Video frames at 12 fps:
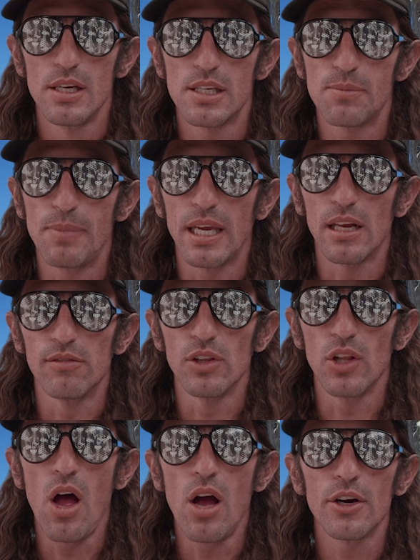Speaking of
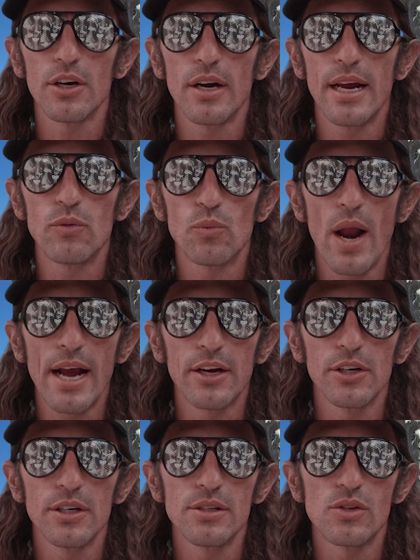longer and
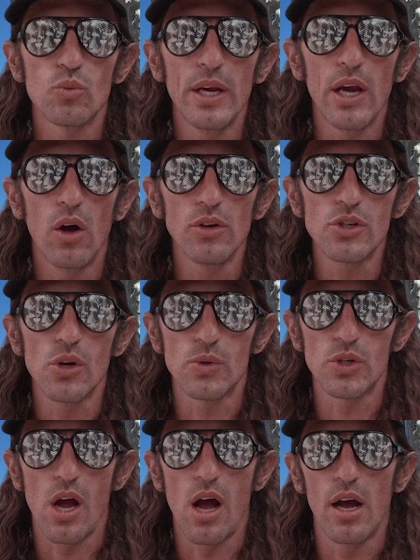records, we also
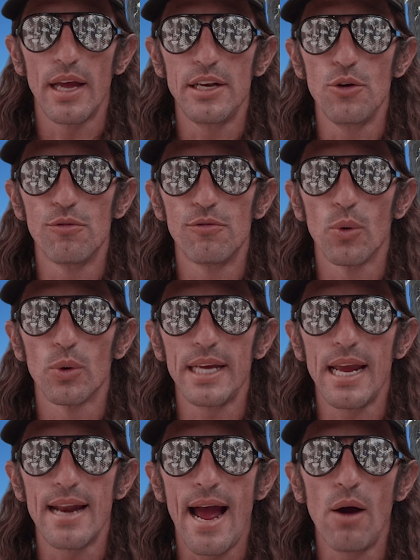saw a new
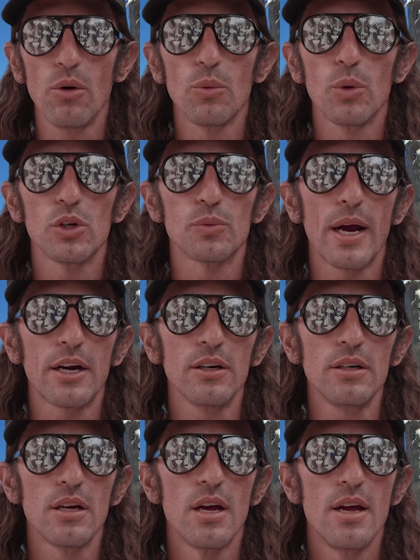48 hour world
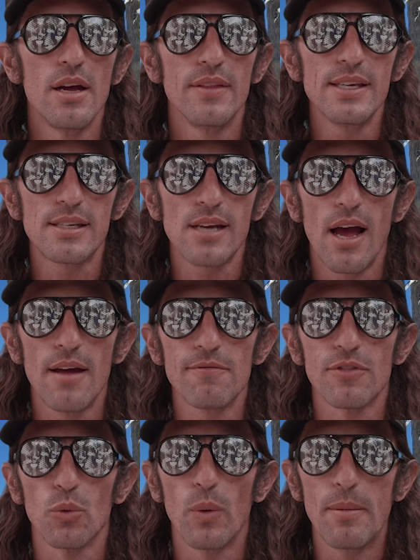record, this time
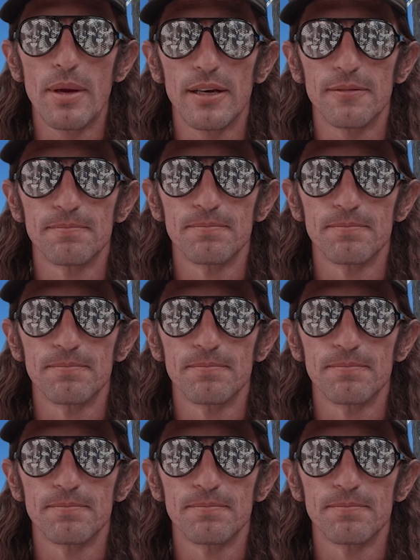for women.